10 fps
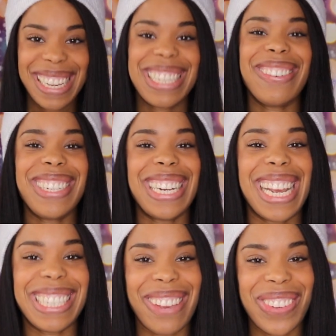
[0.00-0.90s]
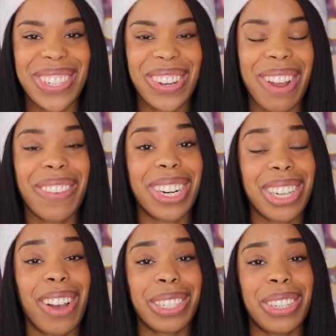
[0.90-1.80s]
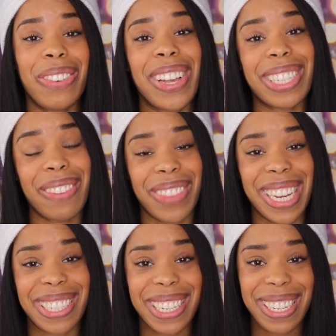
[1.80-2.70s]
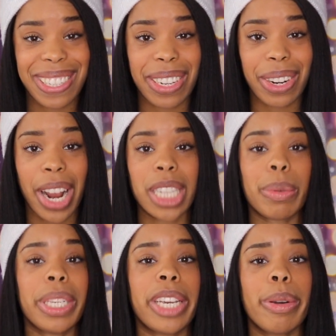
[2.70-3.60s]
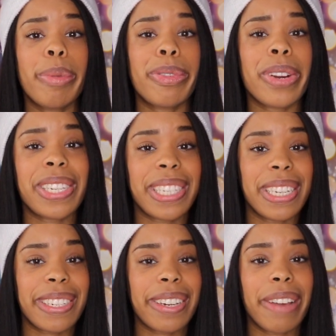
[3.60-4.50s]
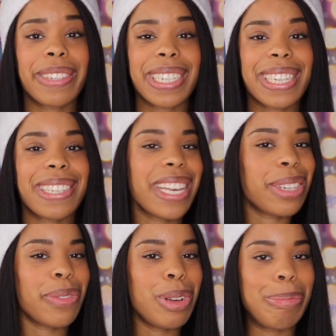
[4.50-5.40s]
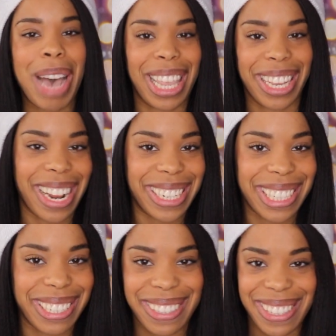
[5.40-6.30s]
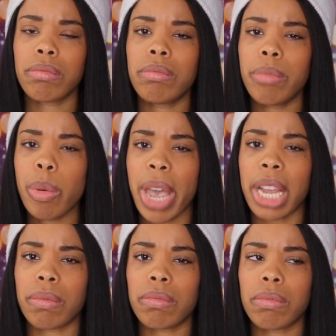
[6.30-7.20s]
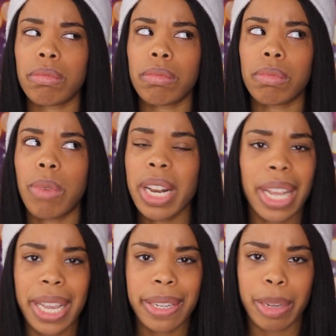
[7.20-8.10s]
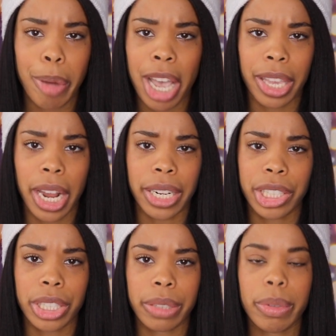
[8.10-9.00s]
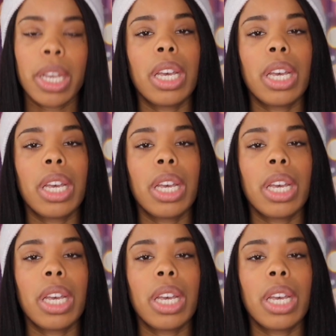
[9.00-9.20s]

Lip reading: So in today's episode, I'm going to talk to you about some things to consider as we gear up for a season of successful pilot auditions. But wait, what is a pilot audition?